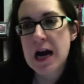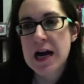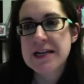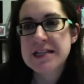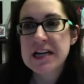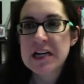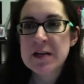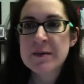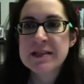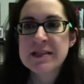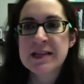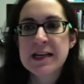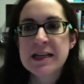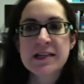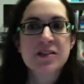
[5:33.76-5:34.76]
Document
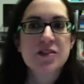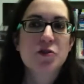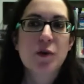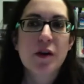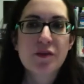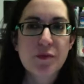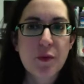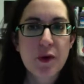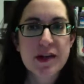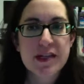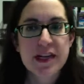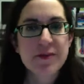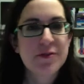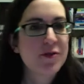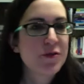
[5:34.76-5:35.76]
design is 12-point
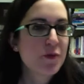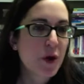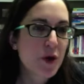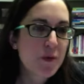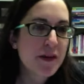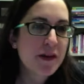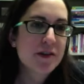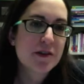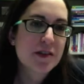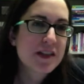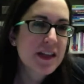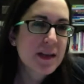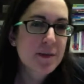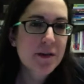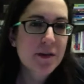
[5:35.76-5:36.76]
Times New Roman or
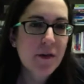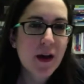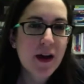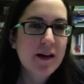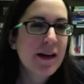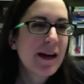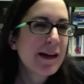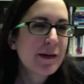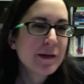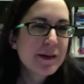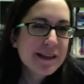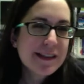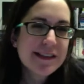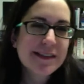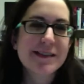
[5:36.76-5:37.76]
Calibri font,
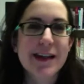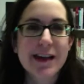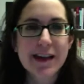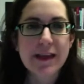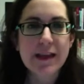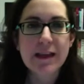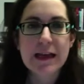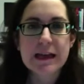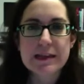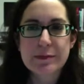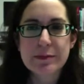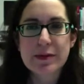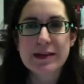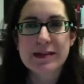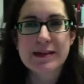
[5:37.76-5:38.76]
really just anything that's
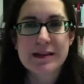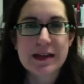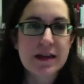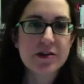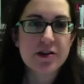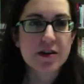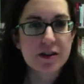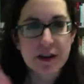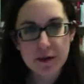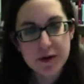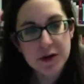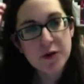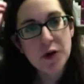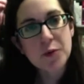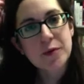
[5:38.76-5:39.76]
pretty standard, like when
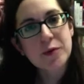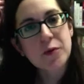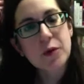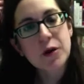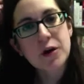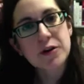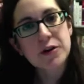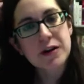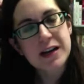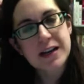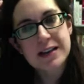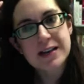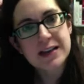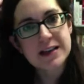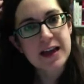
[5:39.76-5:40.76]
you open a Word or
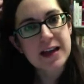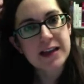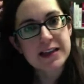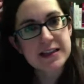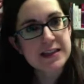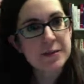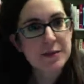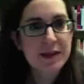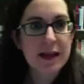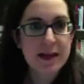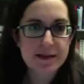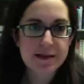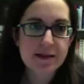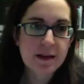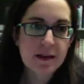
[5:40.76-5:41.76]
anything like that, like something
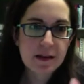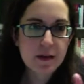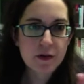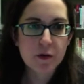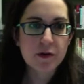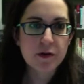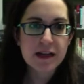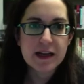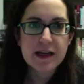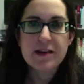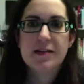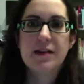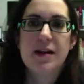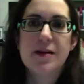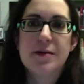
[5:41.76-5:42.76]
that's already
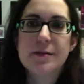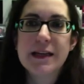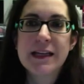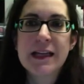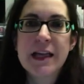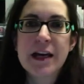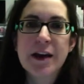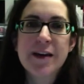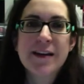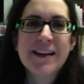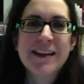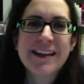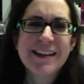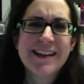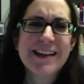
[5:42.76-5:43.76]
in there.
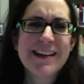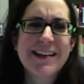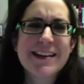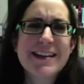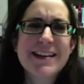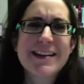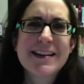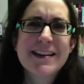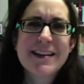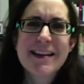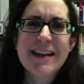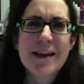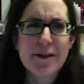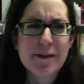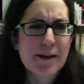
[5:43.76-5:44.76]
Nothing,
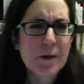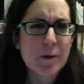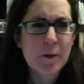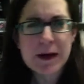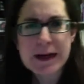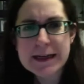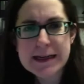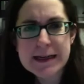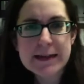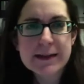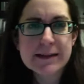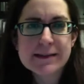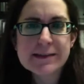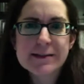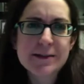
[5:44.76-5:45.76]
like
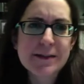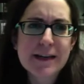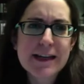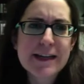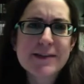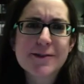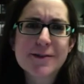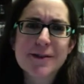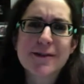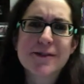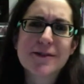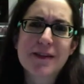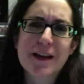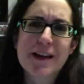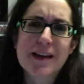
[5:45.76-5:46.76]
wingdings or any sort of